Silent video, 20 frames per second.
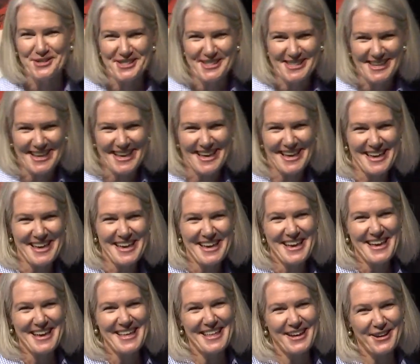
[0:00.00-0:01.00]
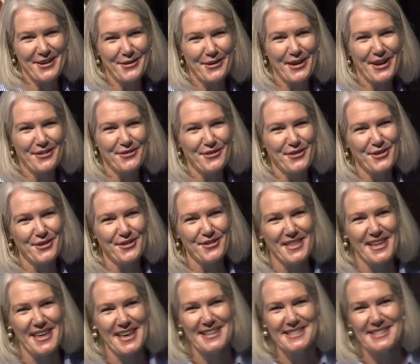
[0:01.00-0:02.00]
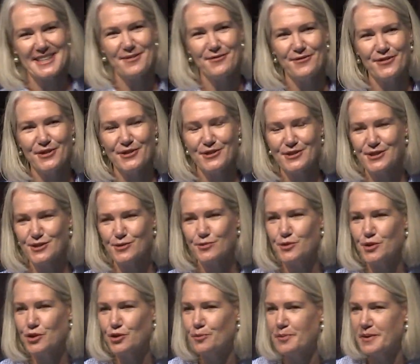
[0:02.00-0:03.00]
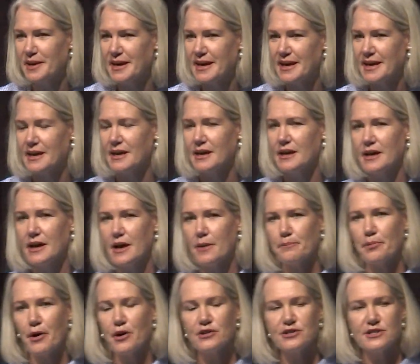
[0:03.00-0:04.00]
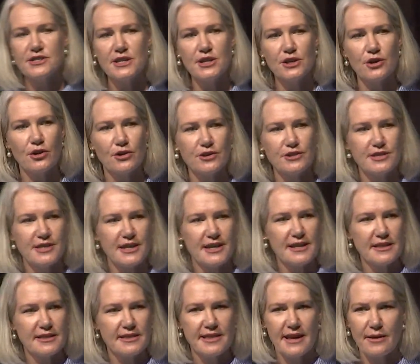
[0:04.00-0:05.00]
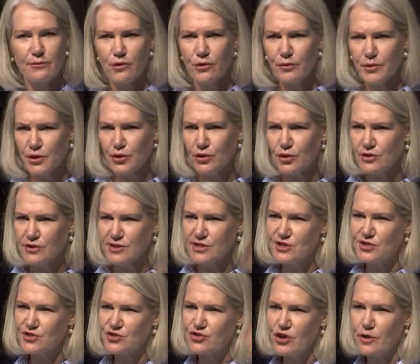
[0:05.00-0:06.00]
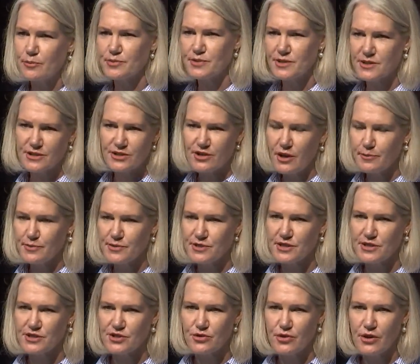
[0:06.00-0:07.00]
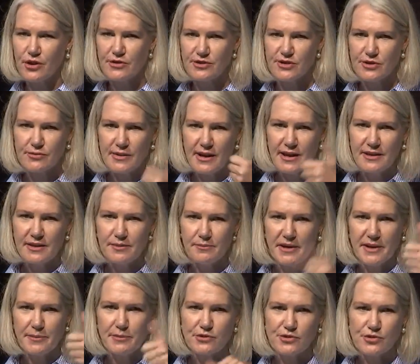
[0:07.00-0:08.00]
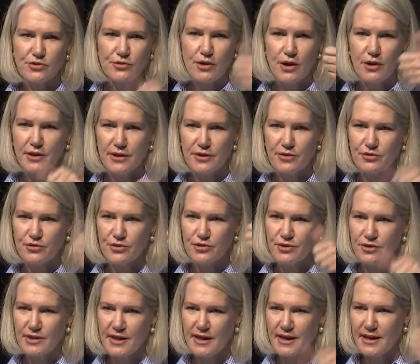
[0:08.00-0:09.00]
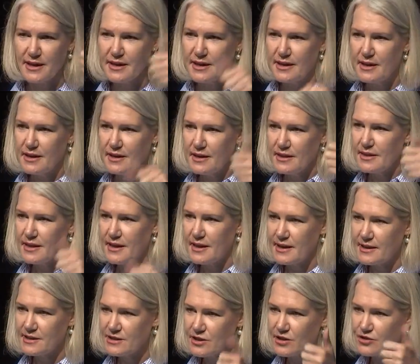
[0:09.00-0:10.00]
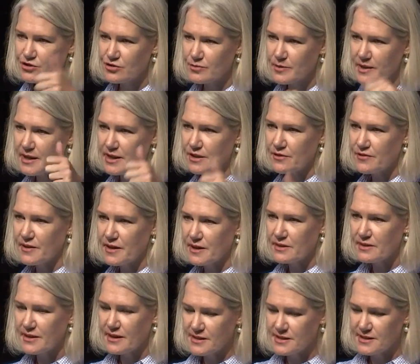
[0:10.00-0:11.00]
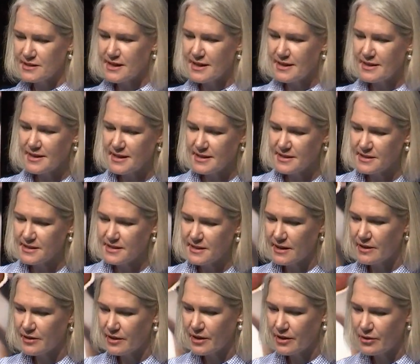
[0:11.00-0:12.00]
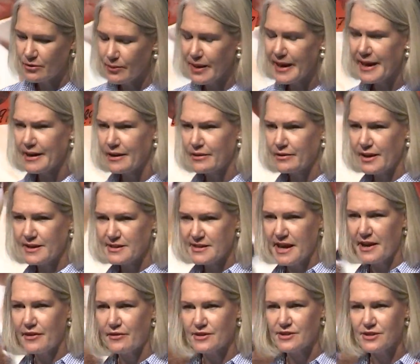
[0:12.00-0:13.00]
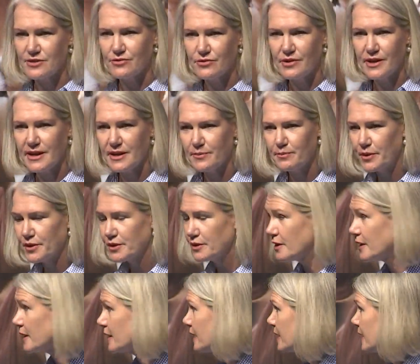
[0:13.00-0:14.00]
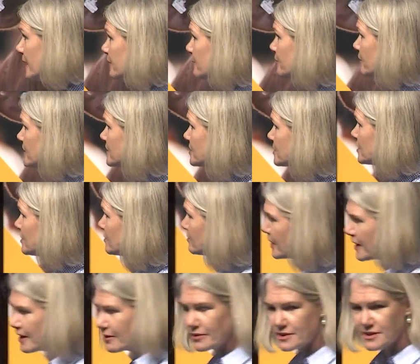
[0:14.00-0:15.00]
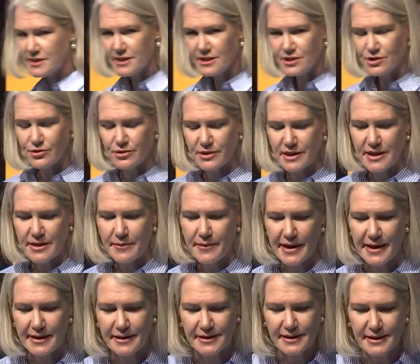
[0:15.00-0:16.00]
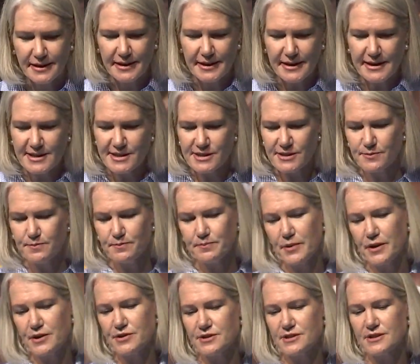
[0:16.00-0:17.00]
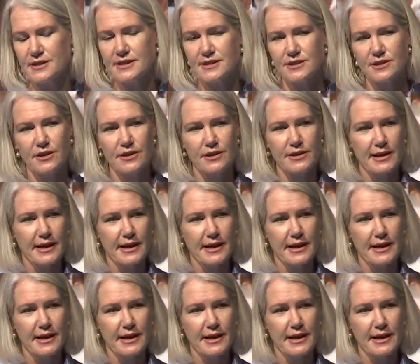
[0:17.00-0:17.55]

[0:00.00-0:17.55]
see that quite a few of these influencers will be posting content that what we call stops the scroll. So rather than people scrolling through their social media feed, they see this and they'll go, wow, that's Harrison Reed, Bondi Rescue. Wow, what's he talking about? He's posted this on